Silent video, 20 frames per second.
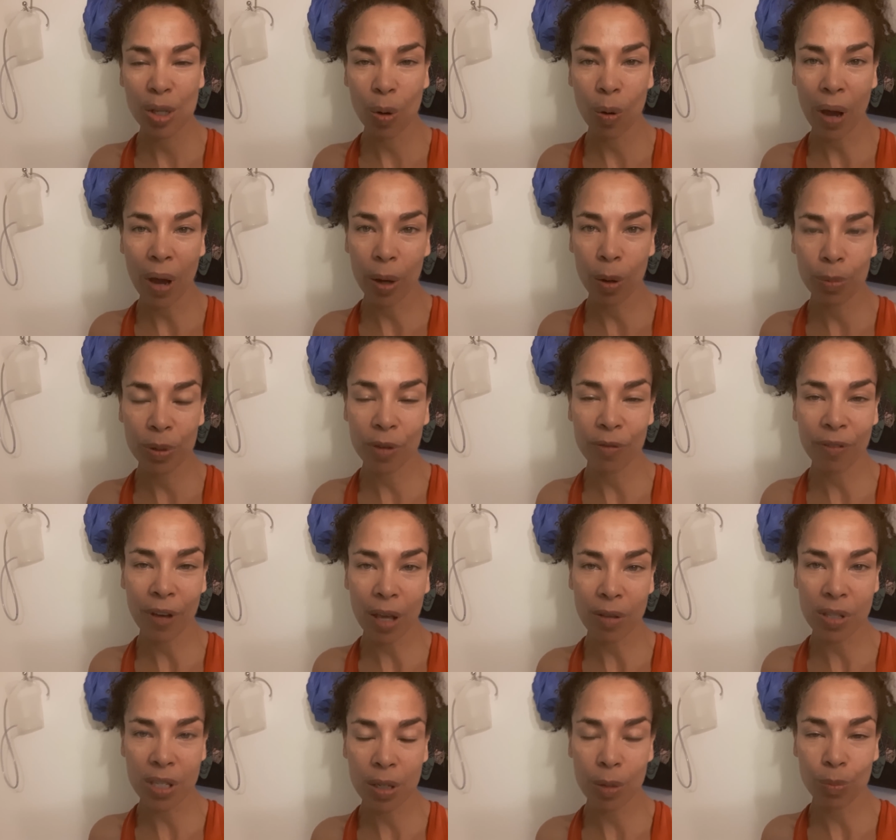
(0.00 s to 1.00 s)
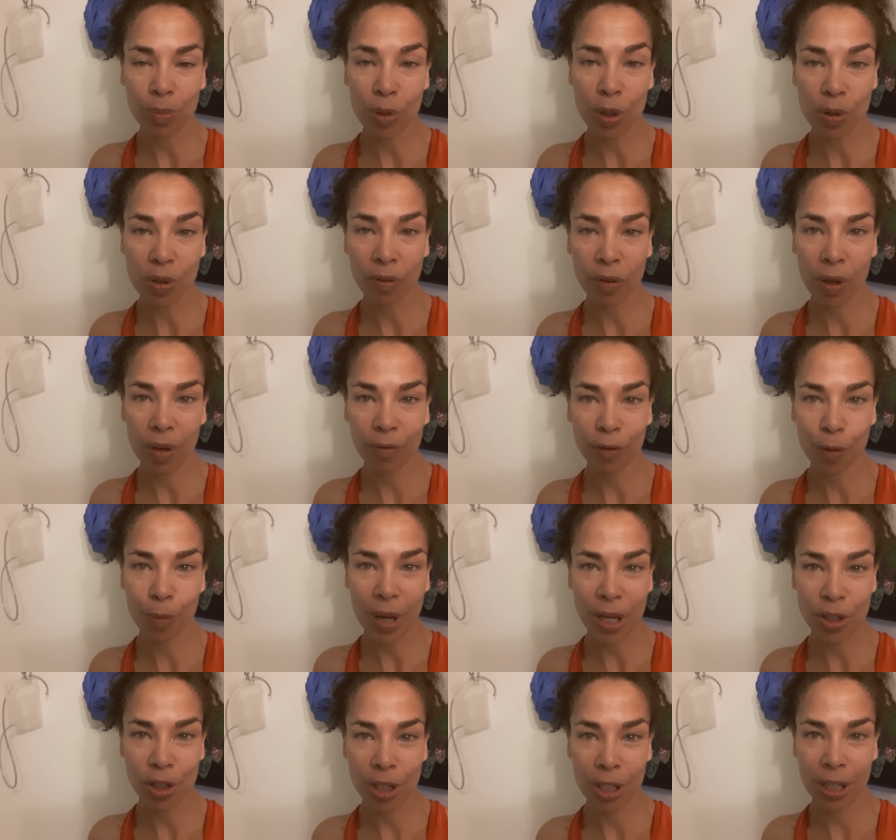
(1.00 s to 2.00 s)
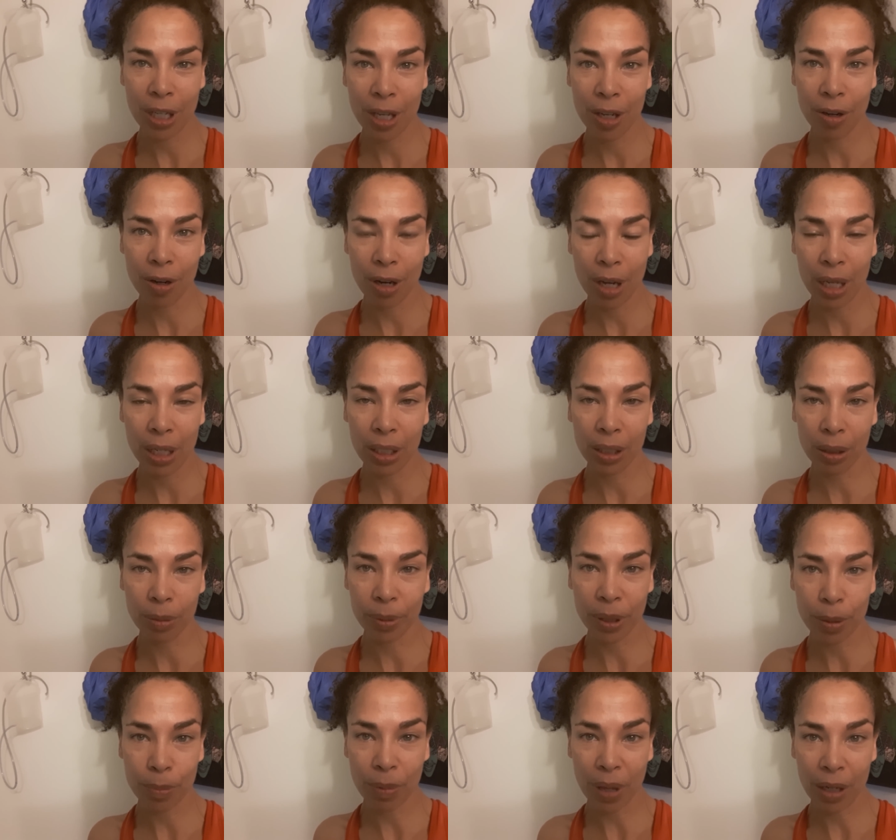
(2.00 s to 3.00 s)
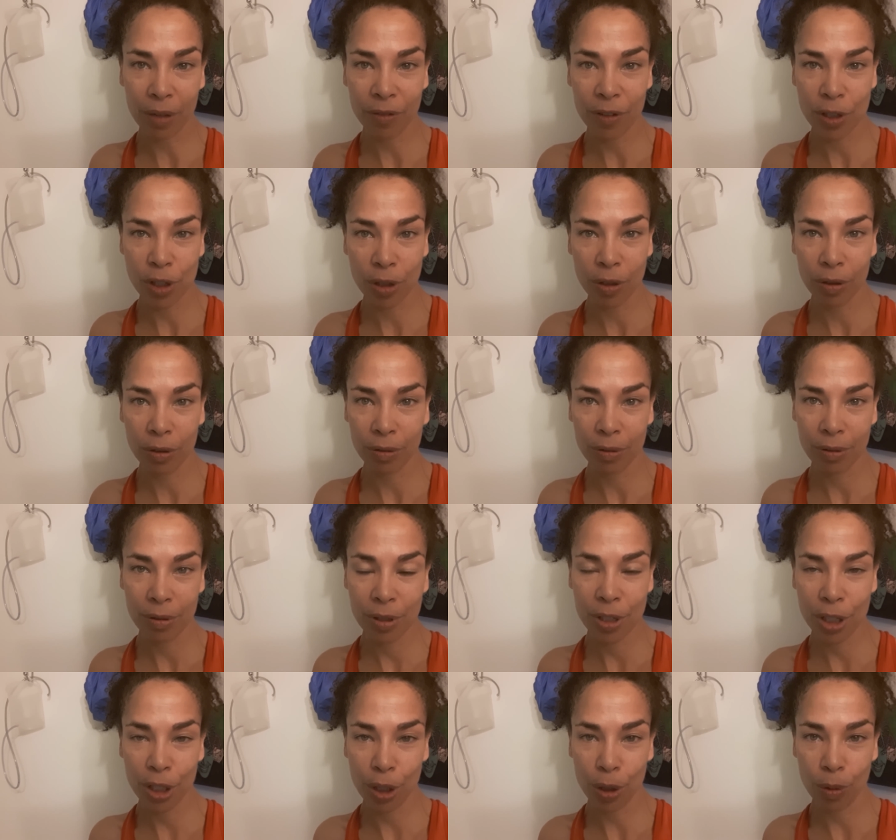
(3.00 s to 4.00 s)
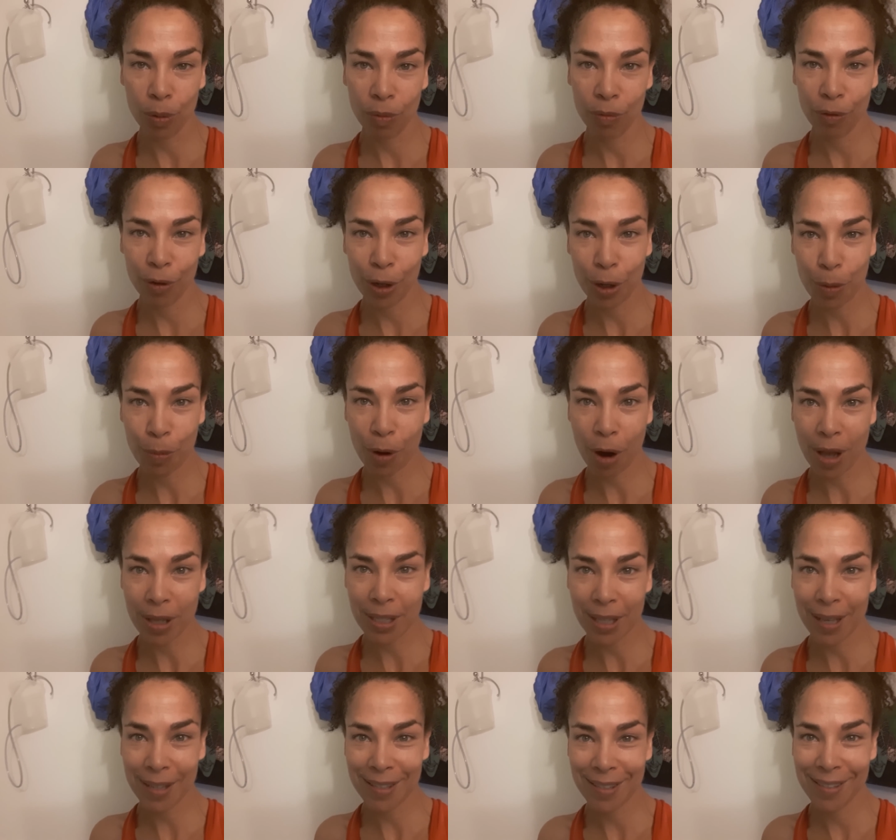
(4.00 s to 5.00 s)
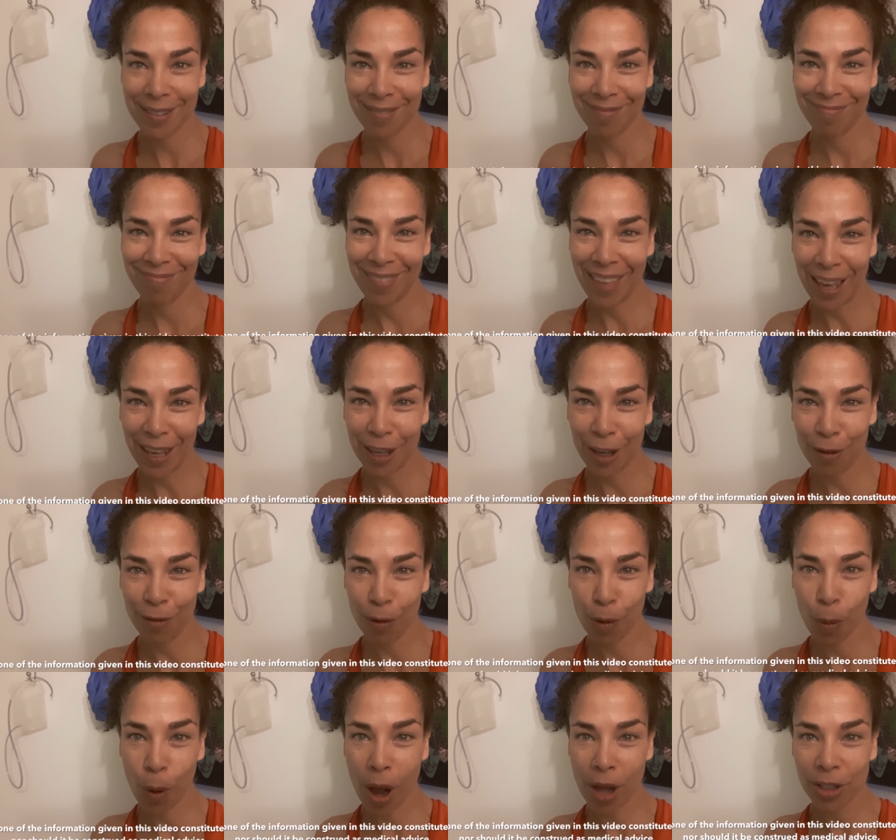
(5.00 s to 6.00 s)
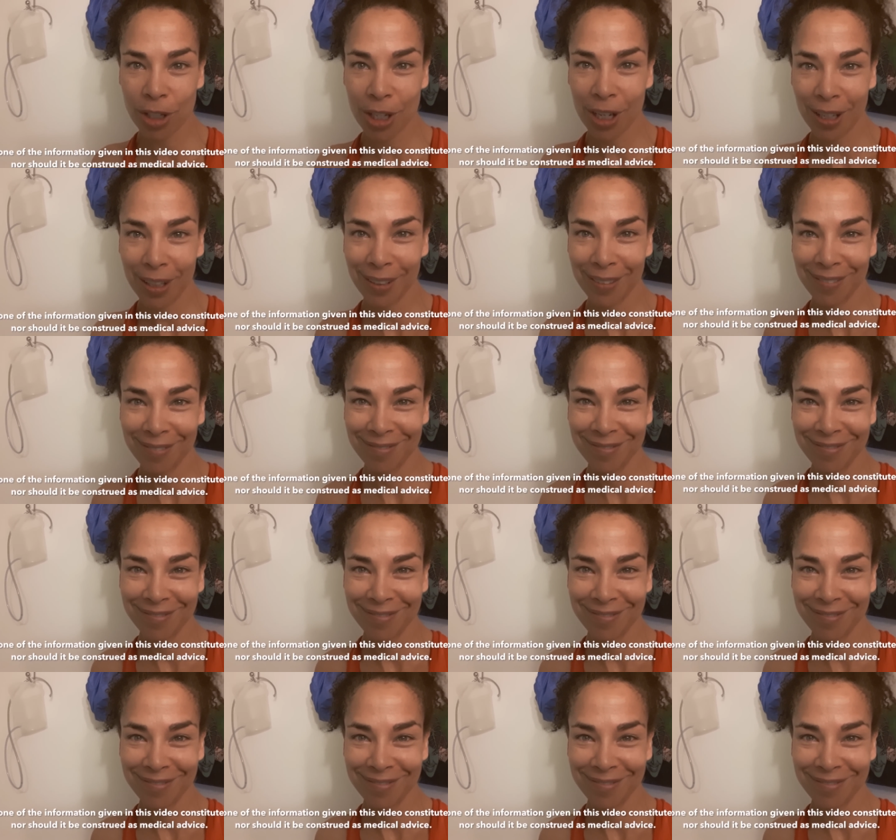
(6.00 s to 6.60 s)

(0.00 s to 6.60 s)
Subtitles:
So I hope you found some useful information here, and it'll be beneficial to you for your process. Thank you for watching.